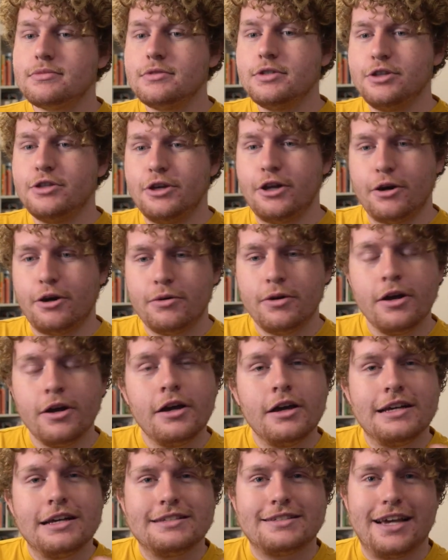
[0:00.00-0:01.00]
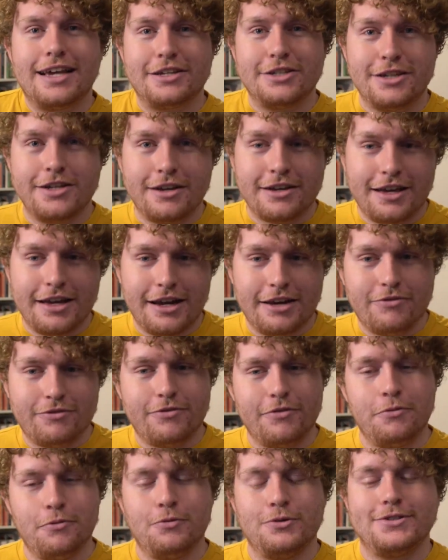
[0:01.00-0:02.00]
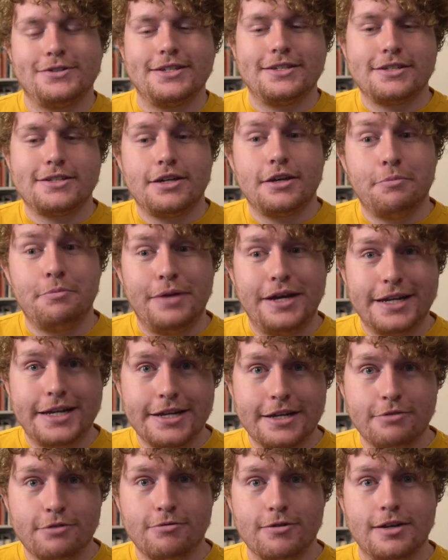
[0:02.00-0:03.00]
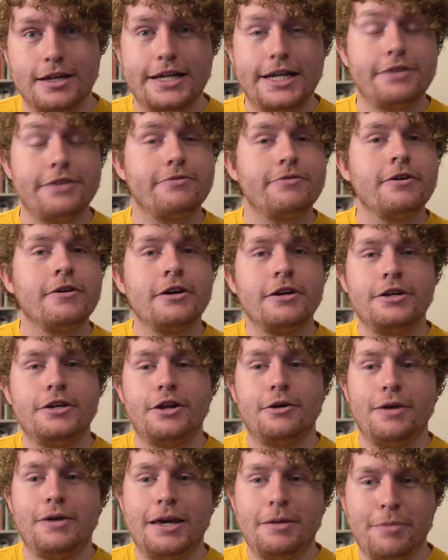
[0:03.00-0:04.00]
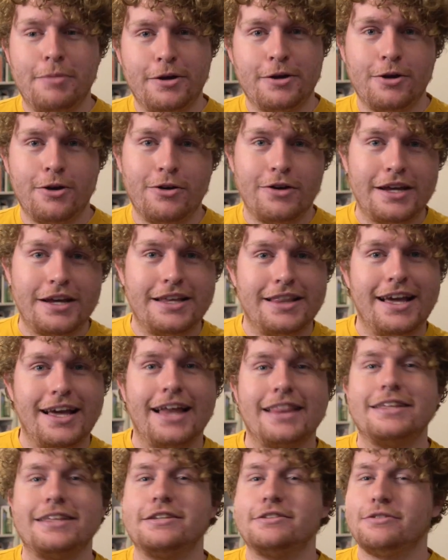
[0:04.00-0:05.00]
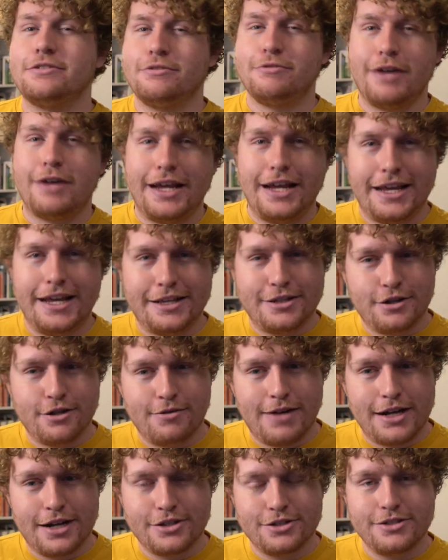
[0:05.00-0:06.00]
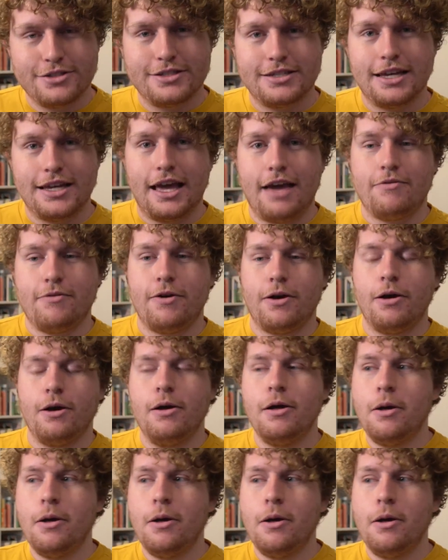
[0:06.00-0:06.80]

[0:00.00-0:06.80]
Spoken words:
you know, Sesha kind of was this comedic relief. You know, him and Connie, they had these great interactions together.